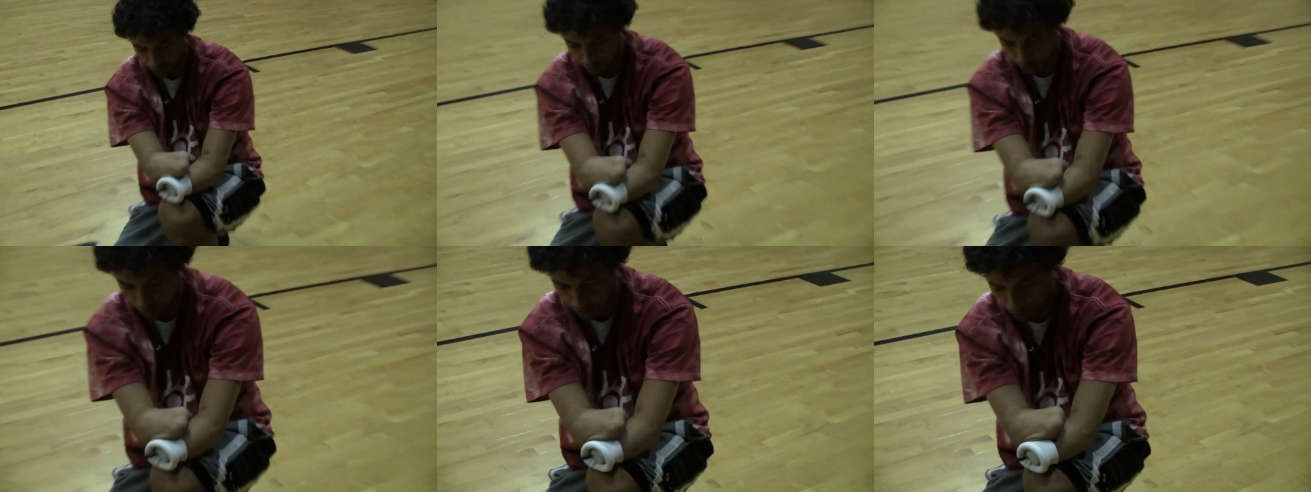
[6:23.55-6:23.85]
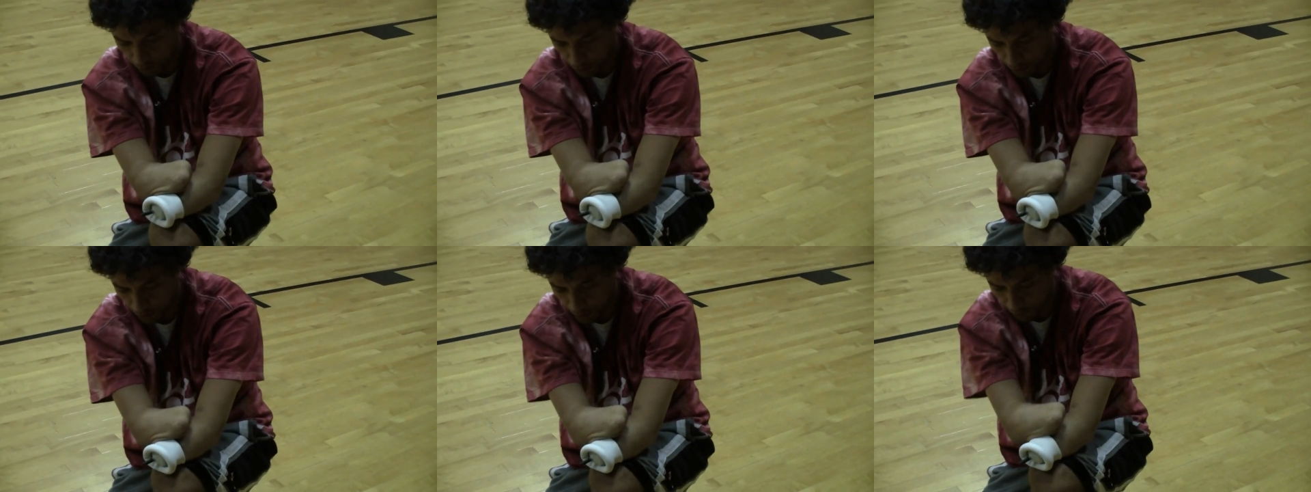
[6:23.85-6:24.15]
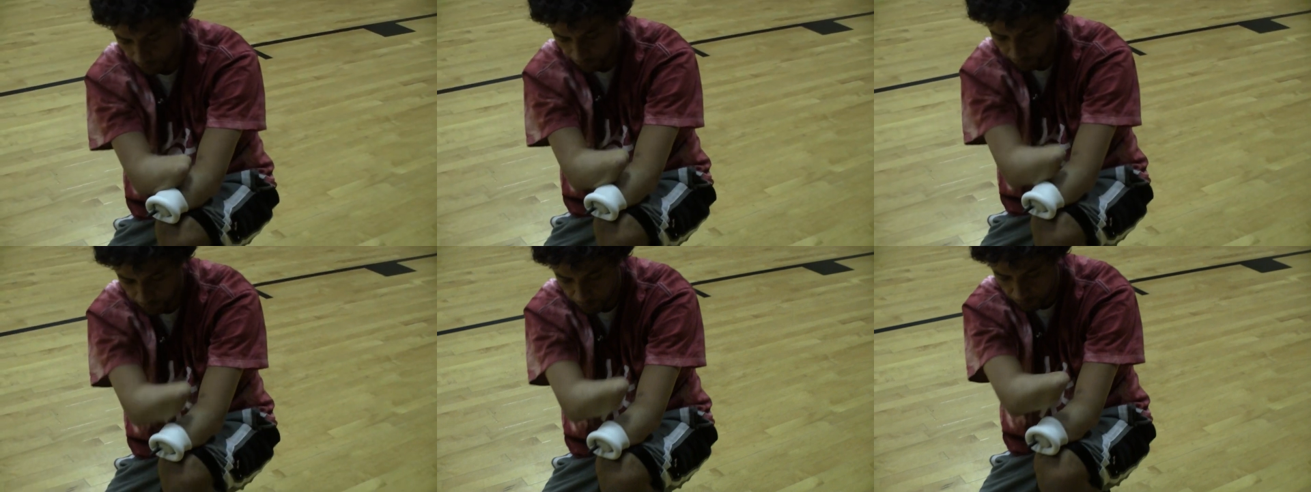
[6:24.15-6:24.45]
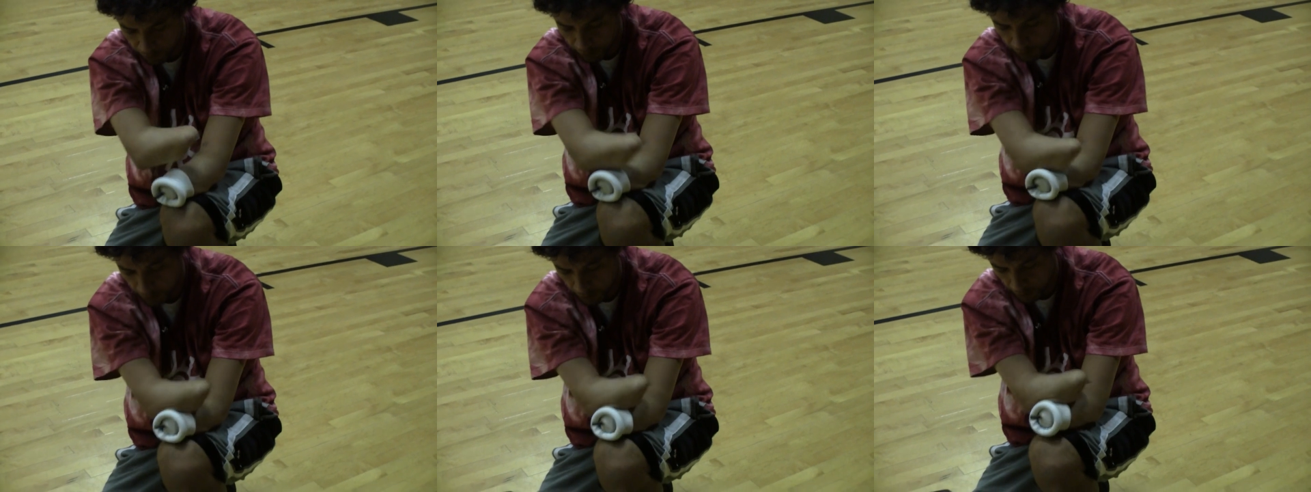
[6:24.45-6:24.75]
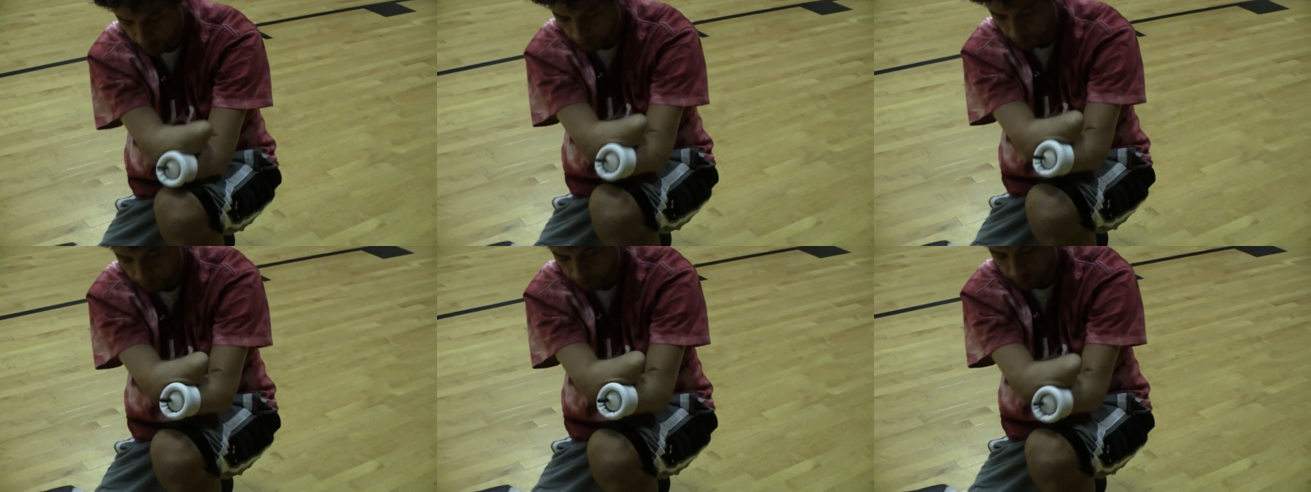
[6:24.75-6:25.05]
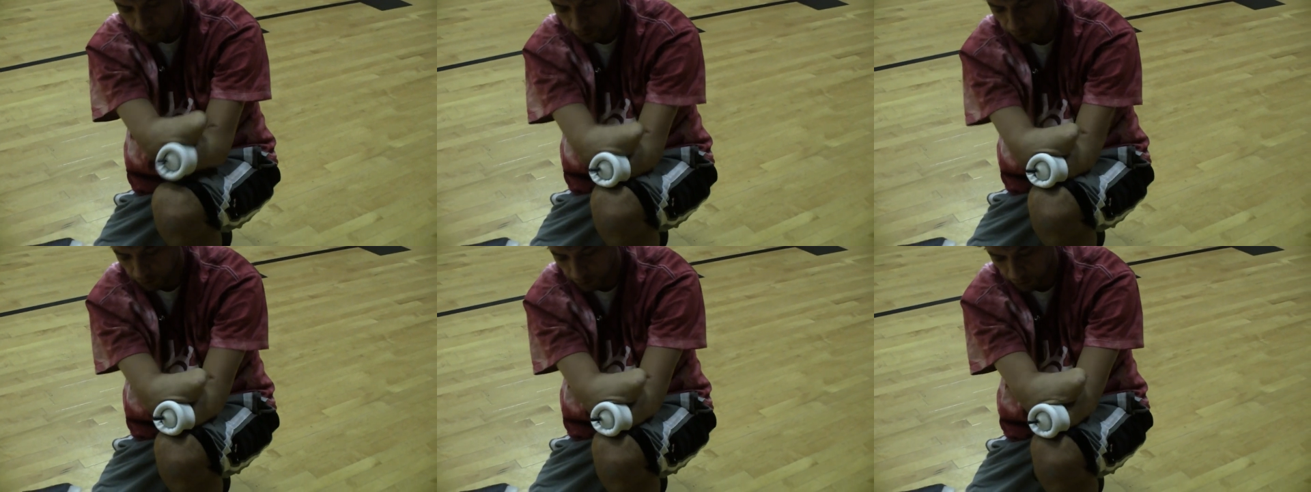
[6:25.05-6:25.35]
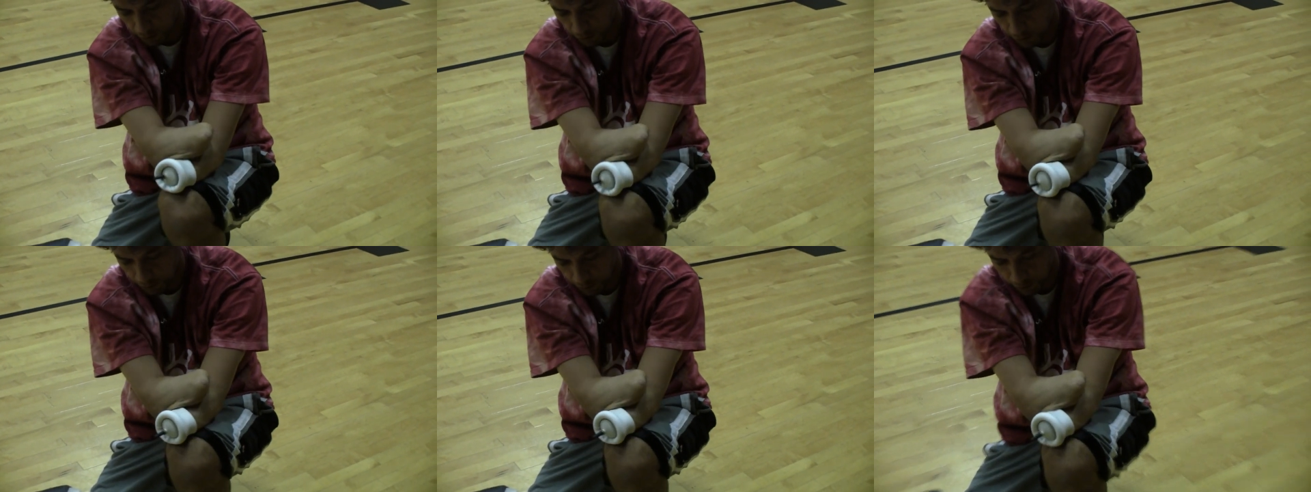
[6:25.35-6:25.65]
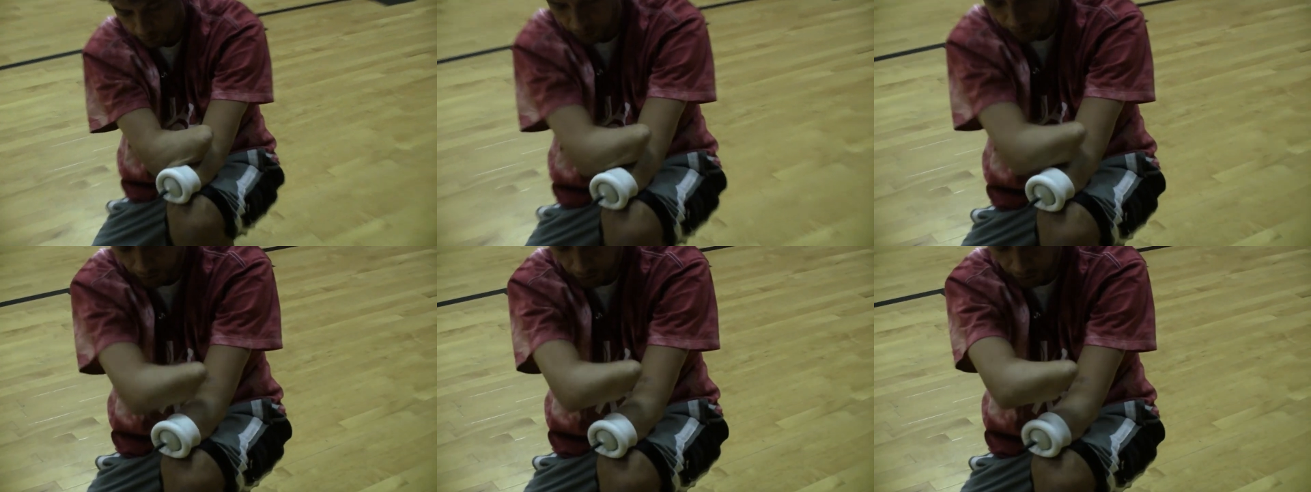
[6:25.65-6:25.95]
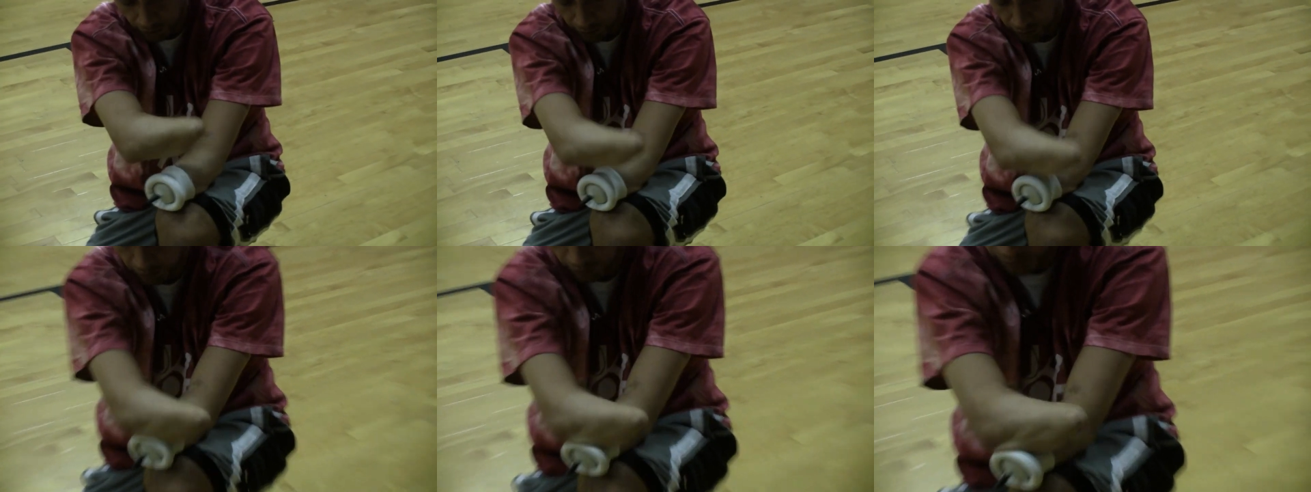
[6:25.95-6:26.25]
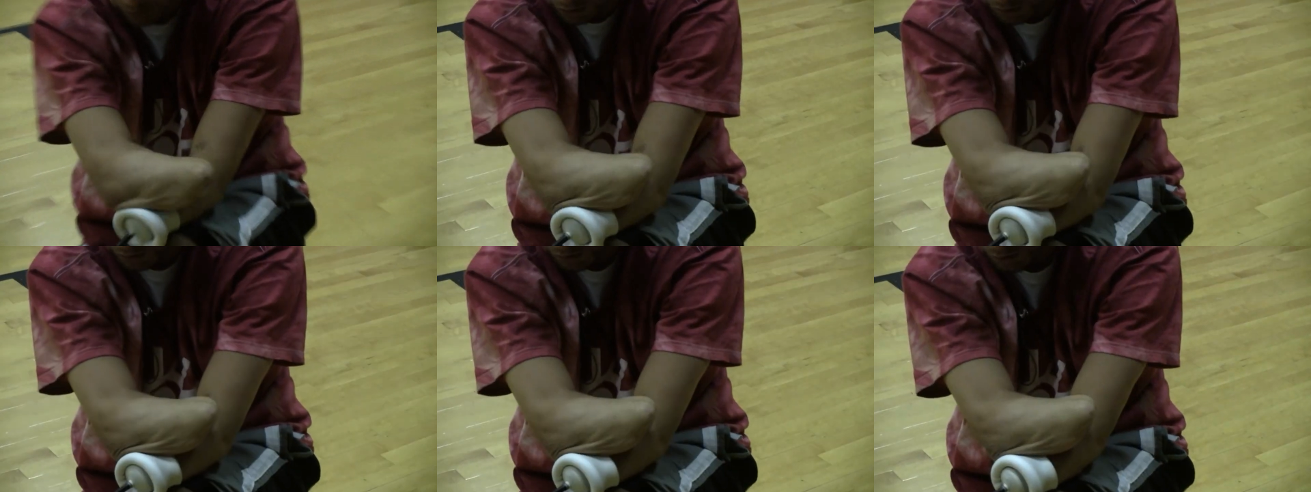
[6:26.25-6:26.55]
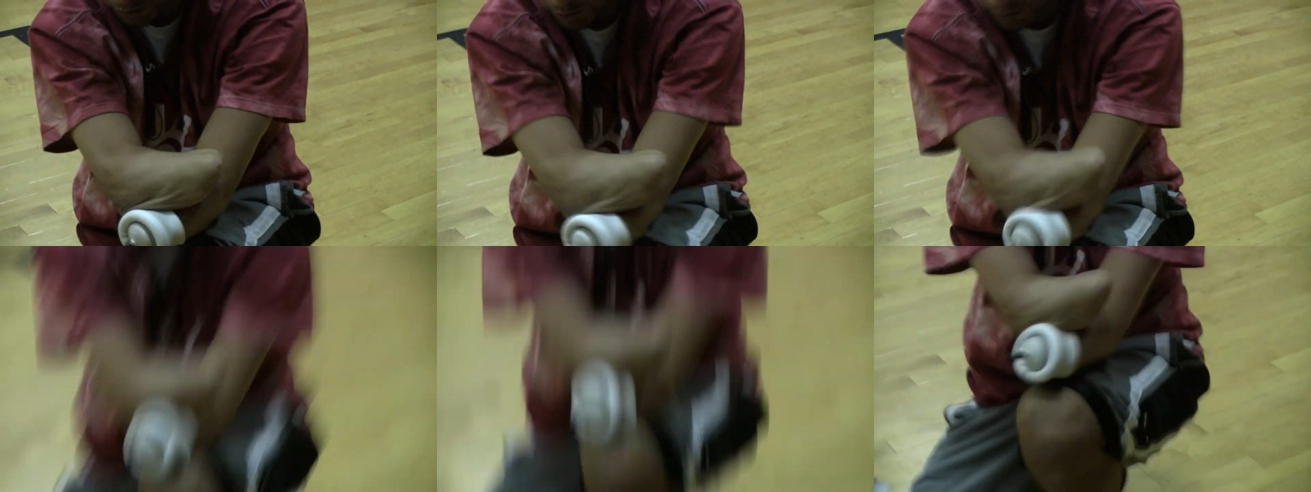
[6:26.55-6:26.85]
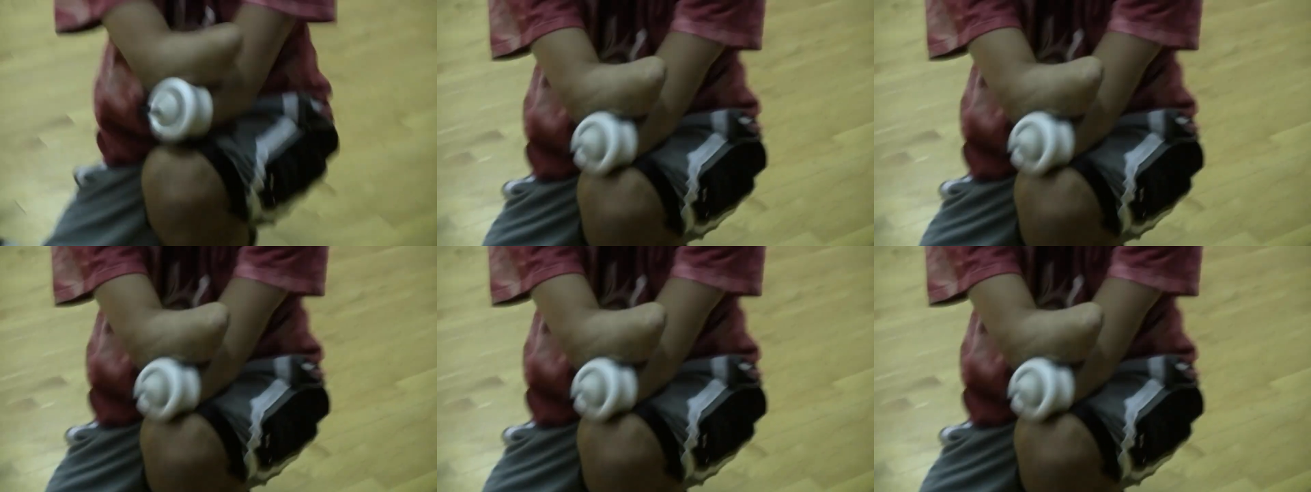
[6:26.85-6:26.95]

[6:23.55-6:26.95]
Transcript: (no speaker visible)